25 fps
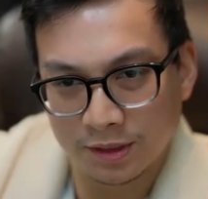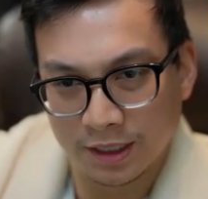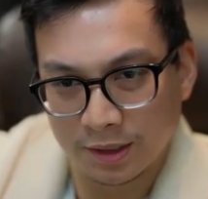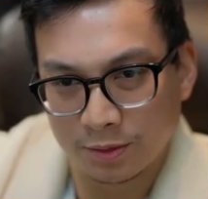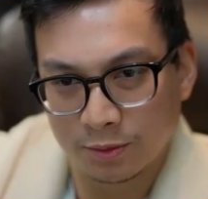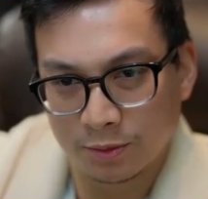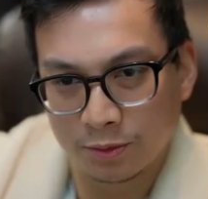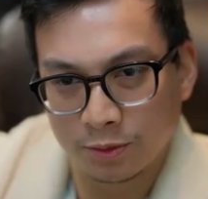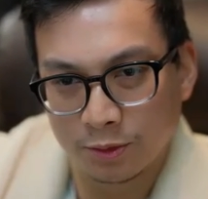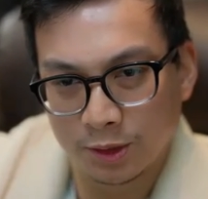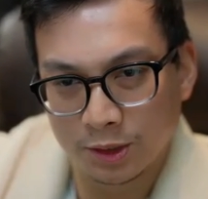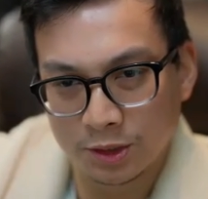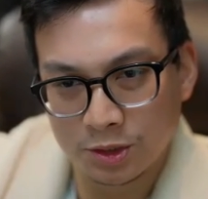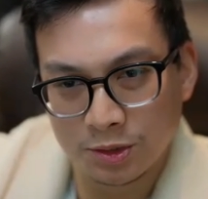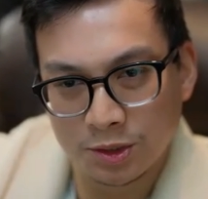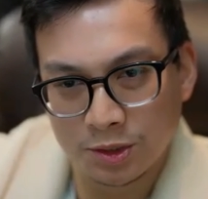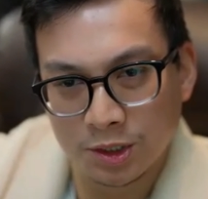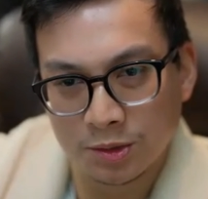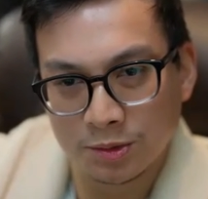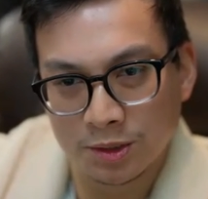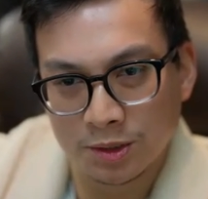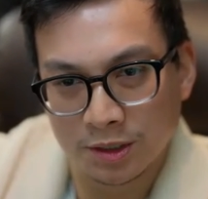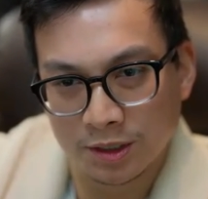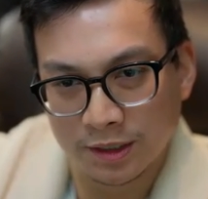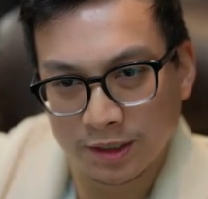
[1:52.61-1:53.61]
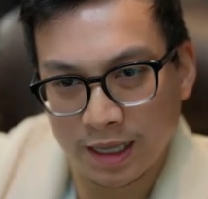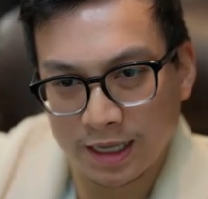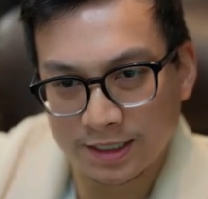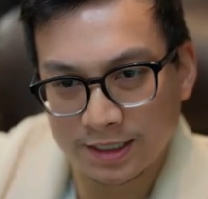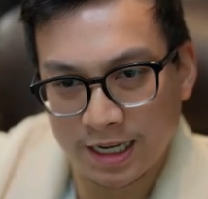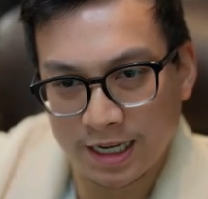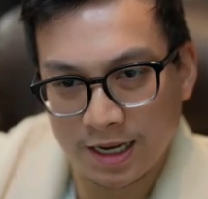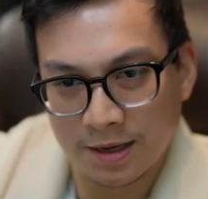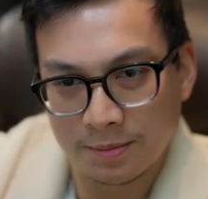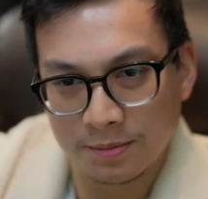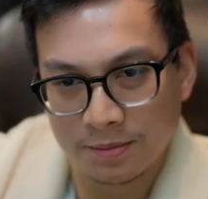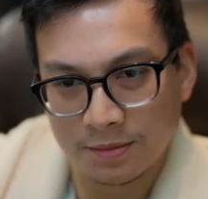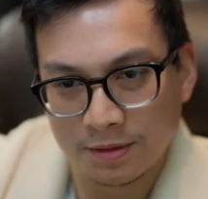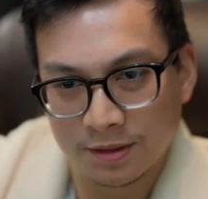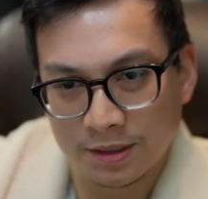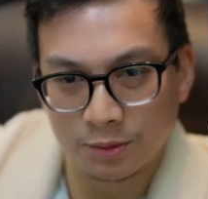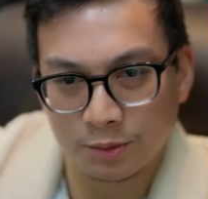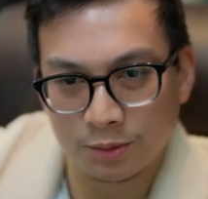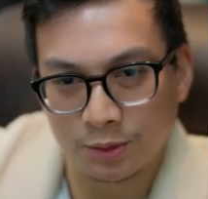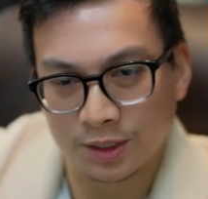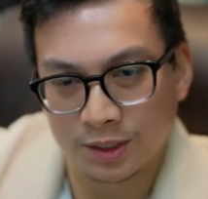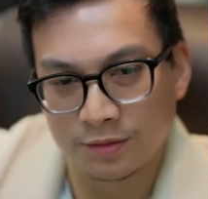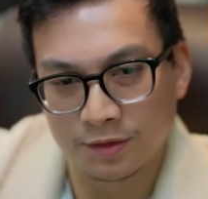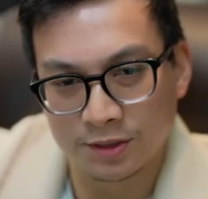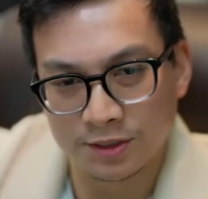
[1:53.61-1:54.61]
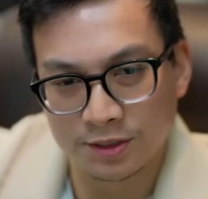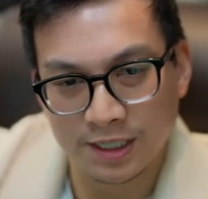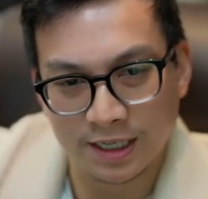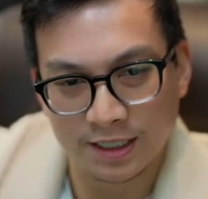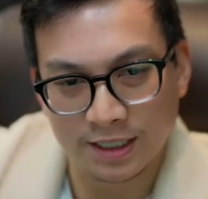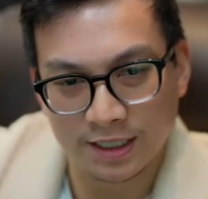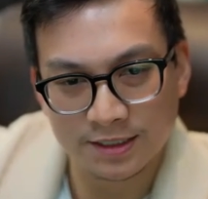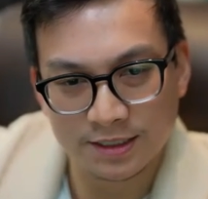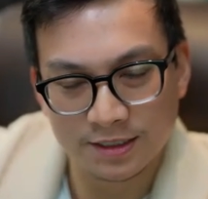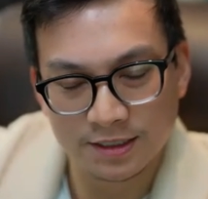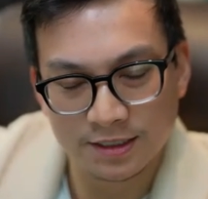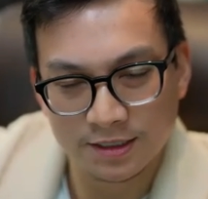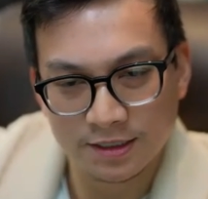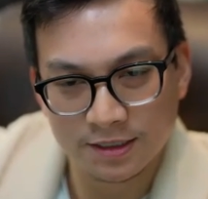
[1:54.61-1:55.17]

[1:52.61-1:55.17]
what'd you do during that time with Vertex?